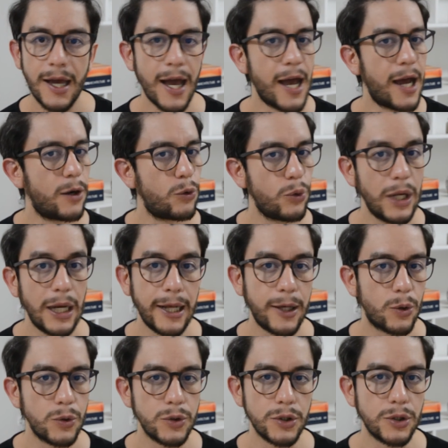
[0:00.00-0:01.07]
I really
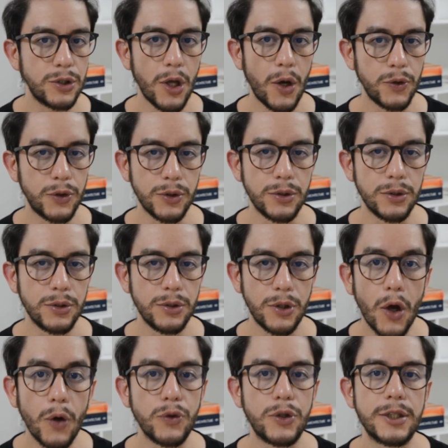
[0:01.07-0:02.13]
couldn't
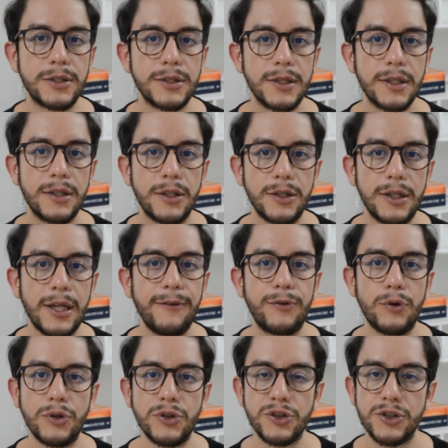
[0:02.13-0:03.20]
notice the
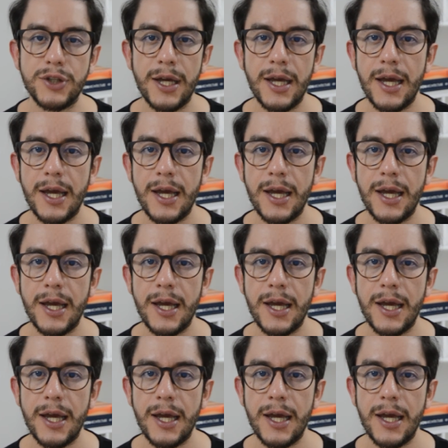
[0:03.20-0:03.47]
difference